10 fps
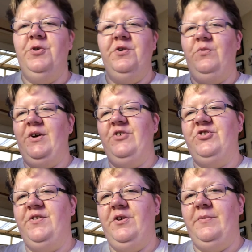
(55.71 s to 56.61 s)
one of
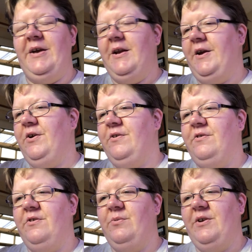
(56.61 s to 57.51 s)
which isn't going to be any use
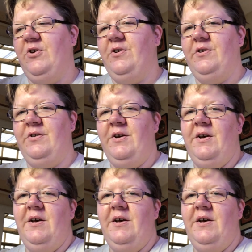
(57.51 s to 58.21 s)
because we'd ordered